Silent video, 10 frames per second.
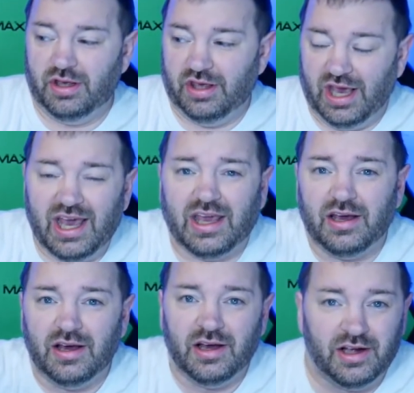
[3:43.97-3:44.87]

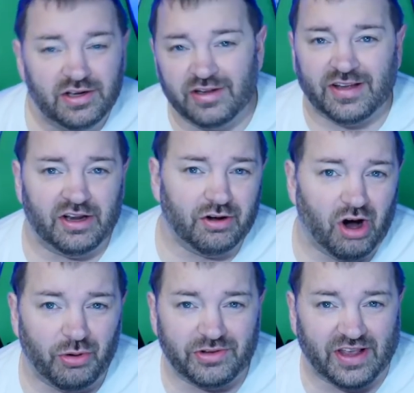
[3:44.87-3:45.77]
hey, Nintendo
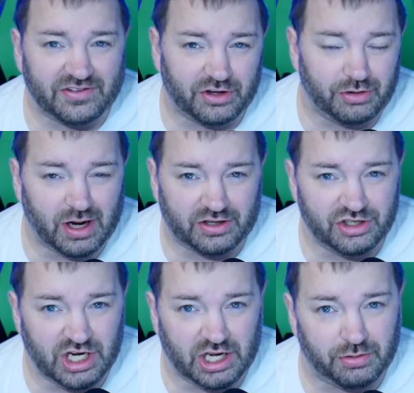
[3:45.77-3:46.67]
always has a Direct
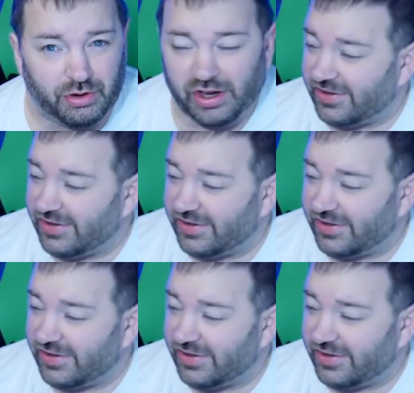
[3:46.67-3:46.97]
in January,